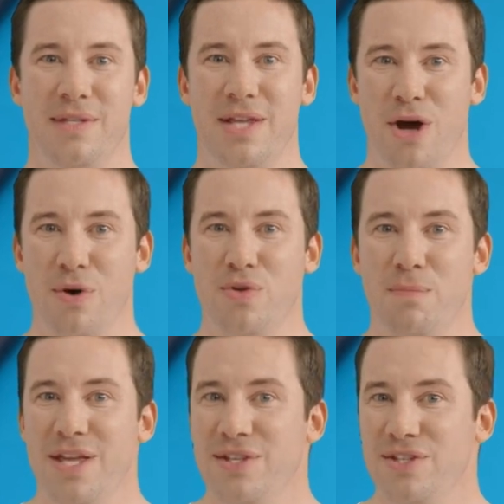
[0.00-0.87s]
That also
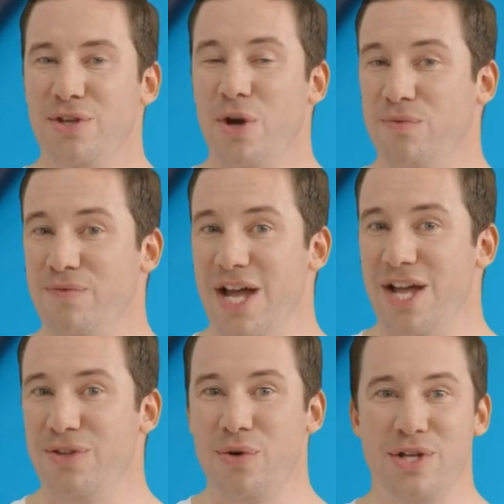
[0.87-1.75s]
means no
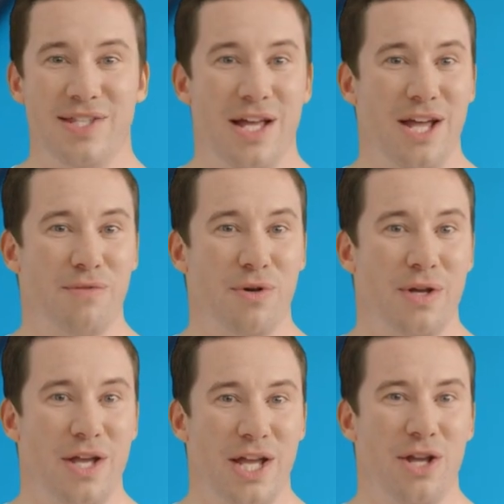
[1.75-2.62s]
fan noise
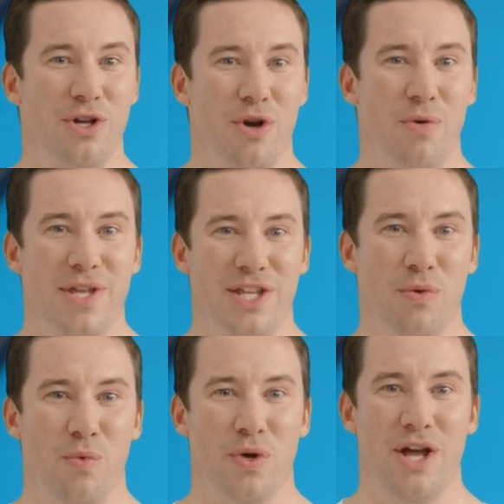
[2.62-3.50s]
ever. You don't need
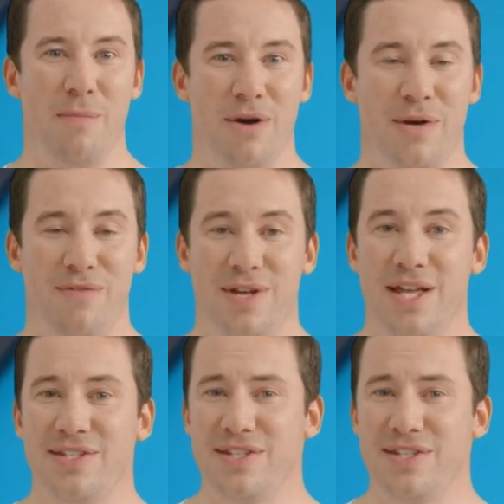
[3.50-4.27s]
to worry about leaving it